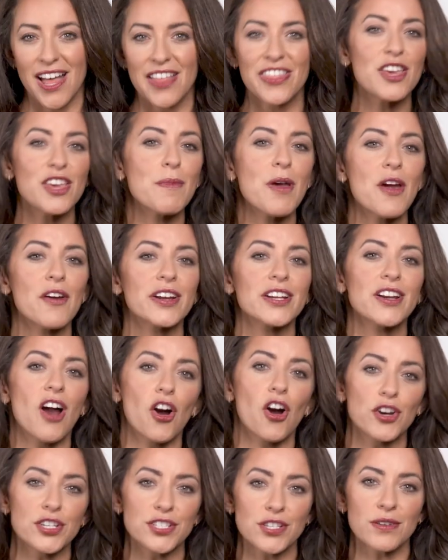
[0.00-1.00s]
The American
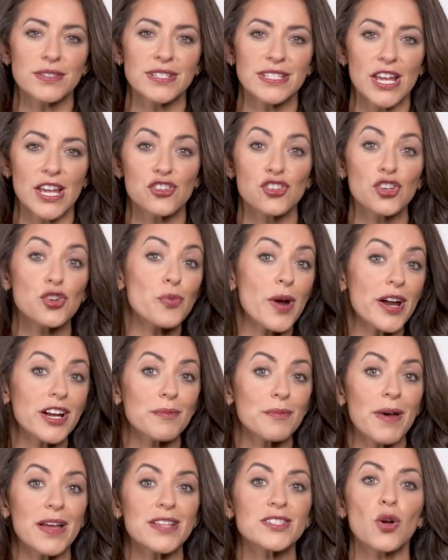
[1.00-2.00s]
Heart Association
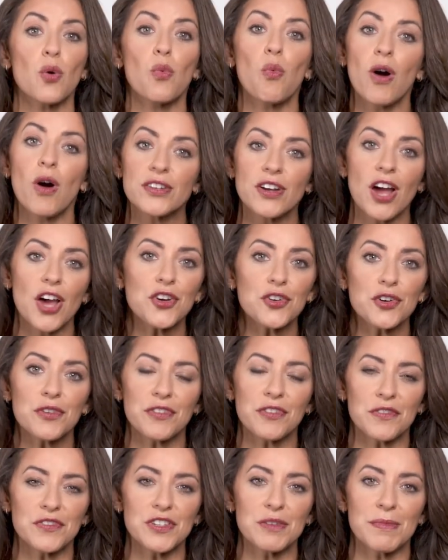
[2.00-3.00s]
recommends
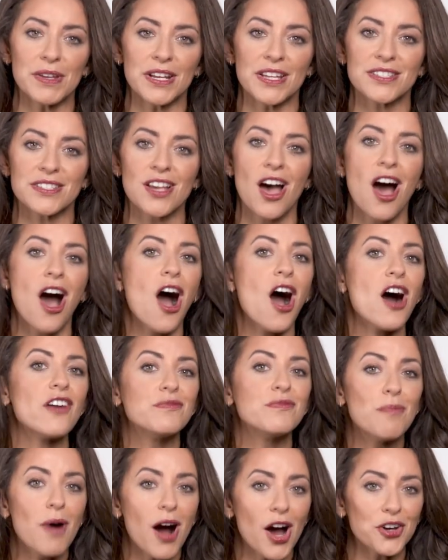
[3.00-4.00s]
150 minutes of
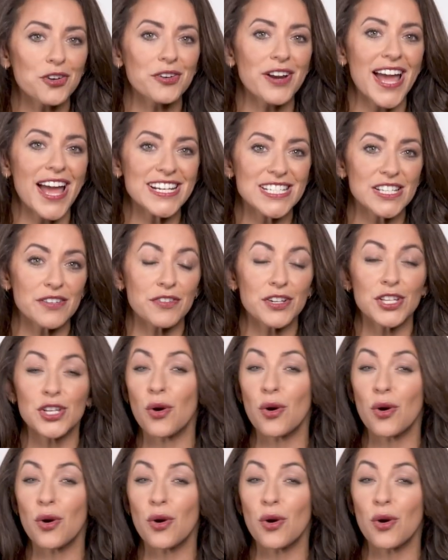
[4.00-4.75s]
moderate activity